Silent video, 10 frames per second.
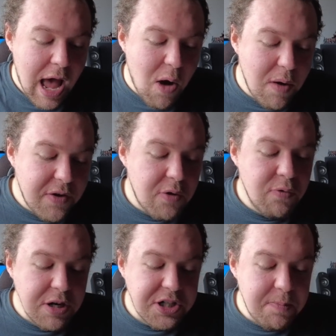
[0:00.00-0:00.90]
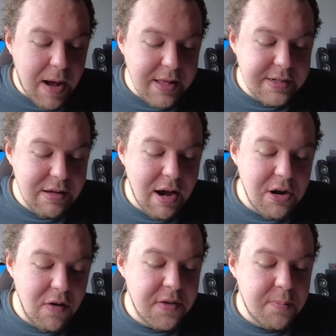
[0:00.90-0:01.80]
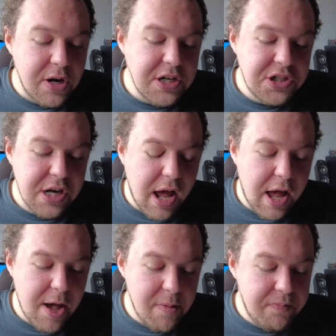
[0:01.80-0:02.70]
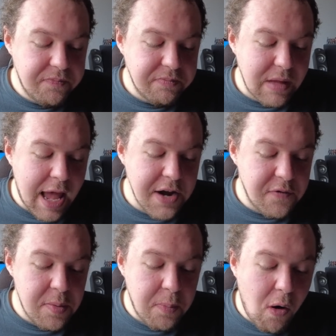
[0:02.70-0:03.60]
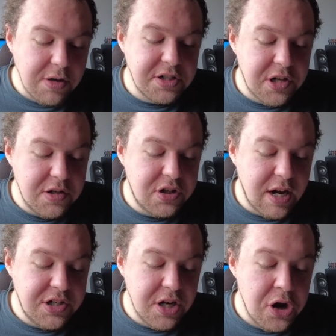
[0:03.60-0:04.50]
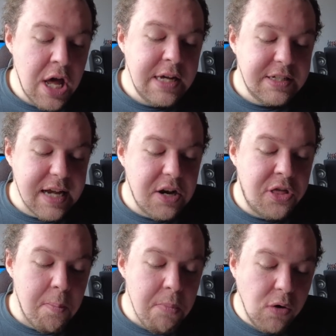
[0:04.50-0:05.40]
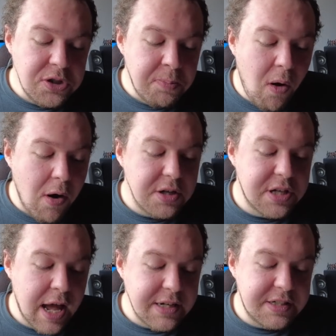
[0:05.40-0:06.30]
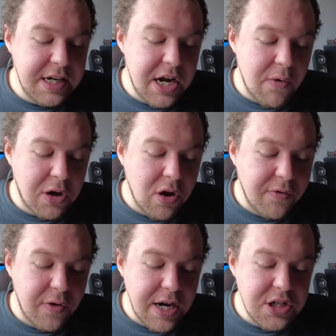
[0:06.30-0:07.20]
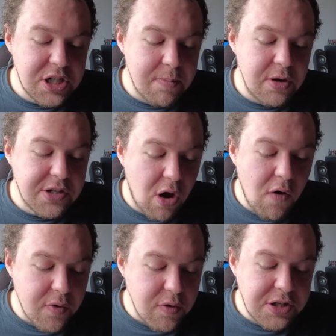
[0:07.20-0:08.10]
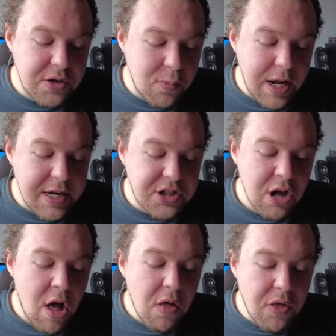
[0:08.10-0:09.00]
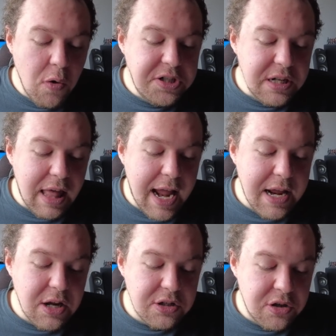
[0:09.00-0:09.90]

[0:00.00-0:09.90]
However, Richard Ballantyne of the British head of the Ports Association said that most ports had seen a recovery in shipments over recent weeks, though the